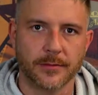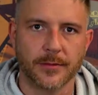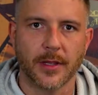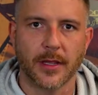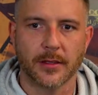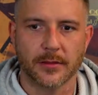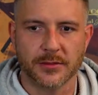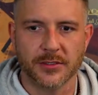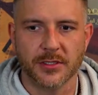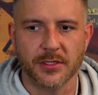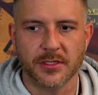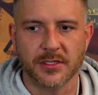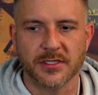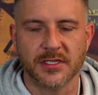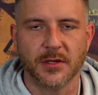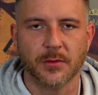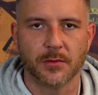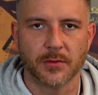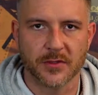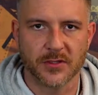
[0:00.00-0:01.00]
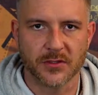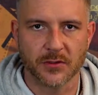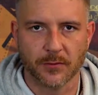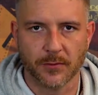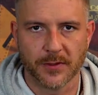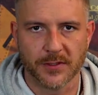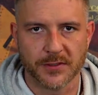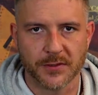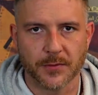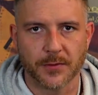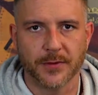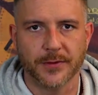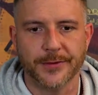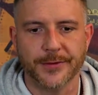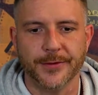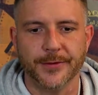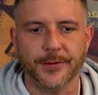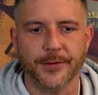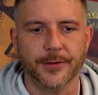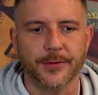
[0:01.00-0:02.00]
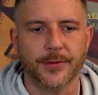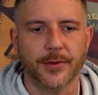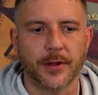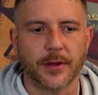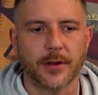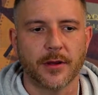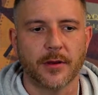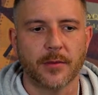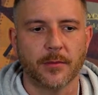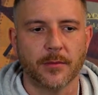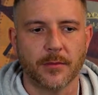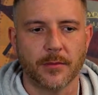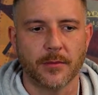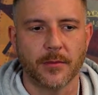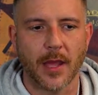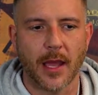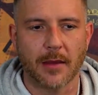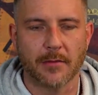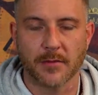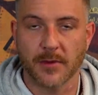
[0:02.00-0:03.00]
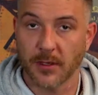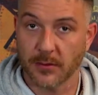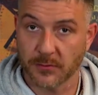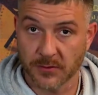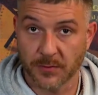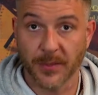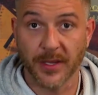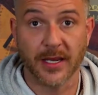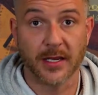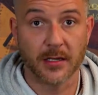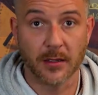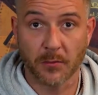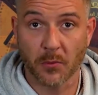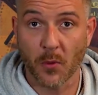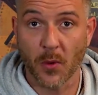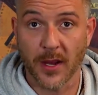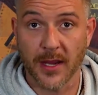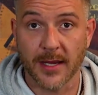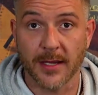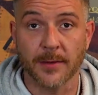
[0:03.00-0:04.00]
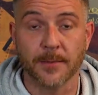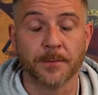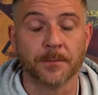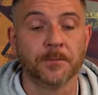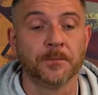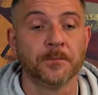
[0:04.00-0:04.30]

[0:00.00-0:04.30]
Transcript: as you can see where the story is going to, I was picking up weight.